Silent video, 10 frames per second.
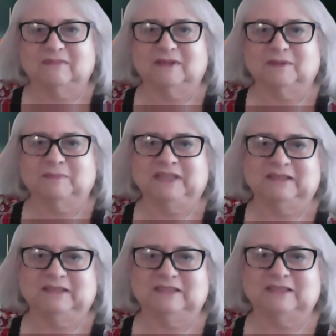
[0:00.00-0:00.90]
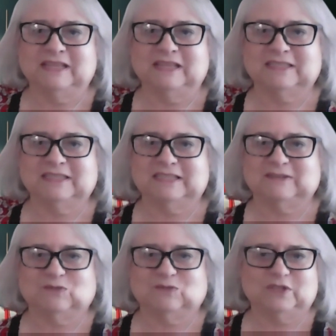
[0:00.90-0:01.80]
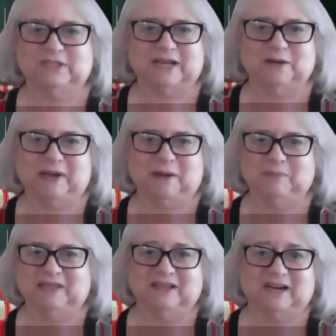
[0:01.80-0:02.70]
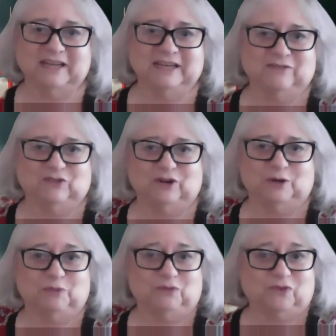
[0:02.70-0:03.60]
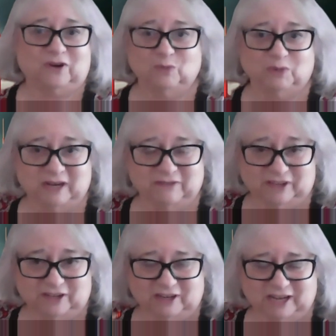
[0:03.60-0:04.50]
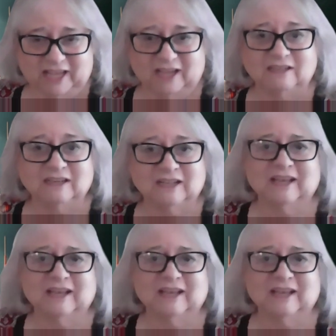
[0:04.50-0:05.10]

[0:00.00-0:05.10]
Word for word: I mean, things that were said about me that I'd never heard before and would never hear again.